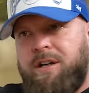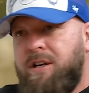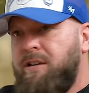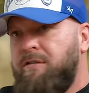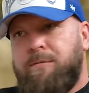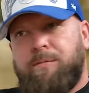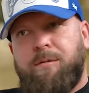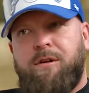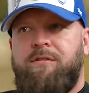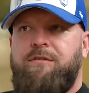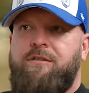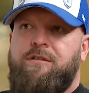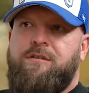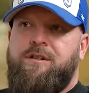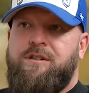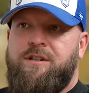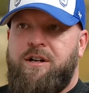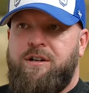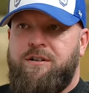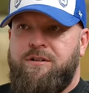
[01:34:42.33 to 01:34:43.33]
you remove
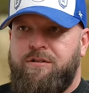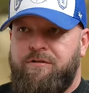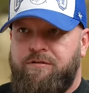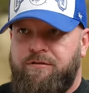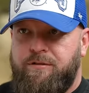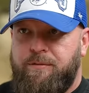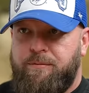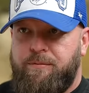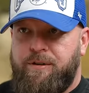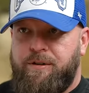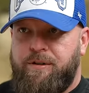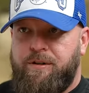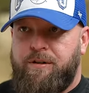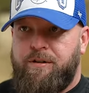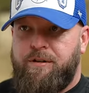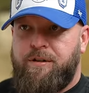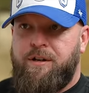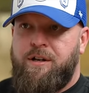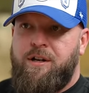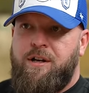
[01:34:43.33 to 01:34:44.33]
your attention from the
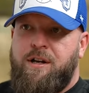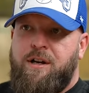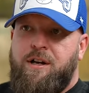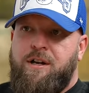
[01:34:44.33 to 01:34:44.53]
dog.